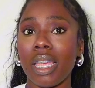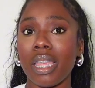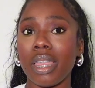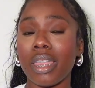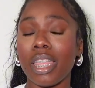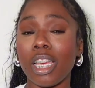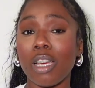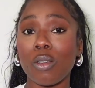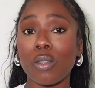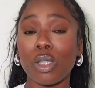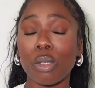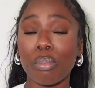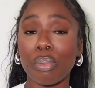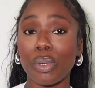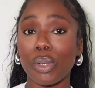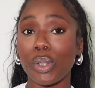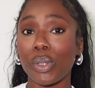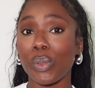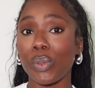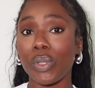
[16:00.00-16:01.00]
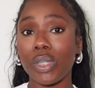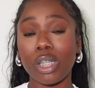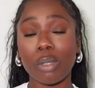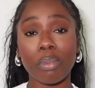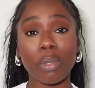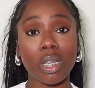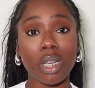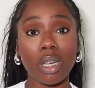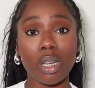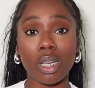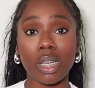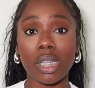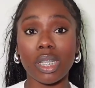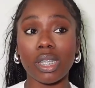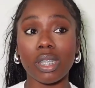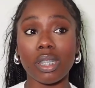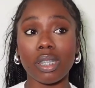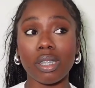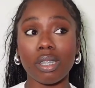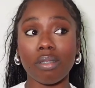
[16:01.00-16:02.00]
they'll support you just
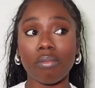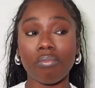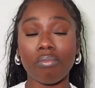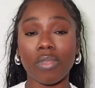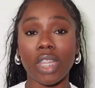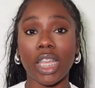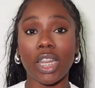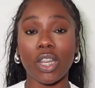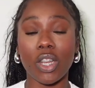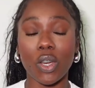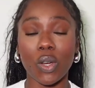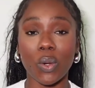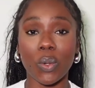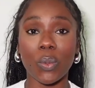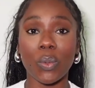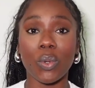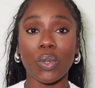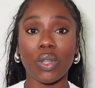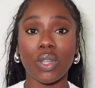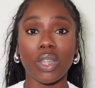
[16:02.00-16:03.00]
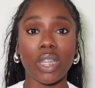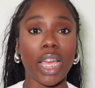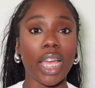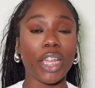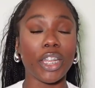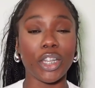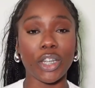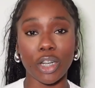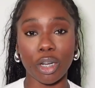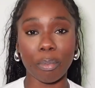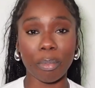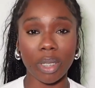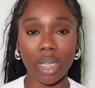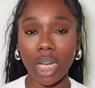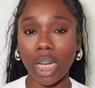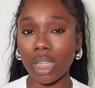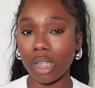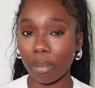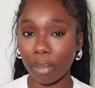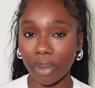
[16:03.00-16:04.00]
because they know that you're
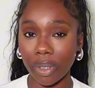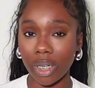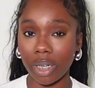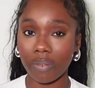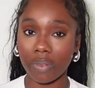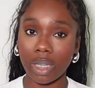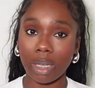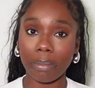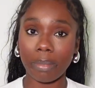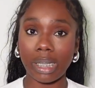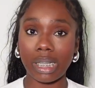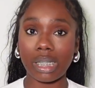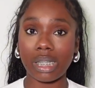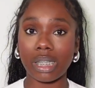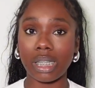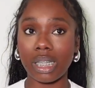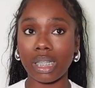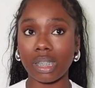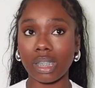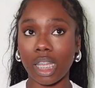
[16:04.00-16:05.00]
behind the brand, if that makes sense.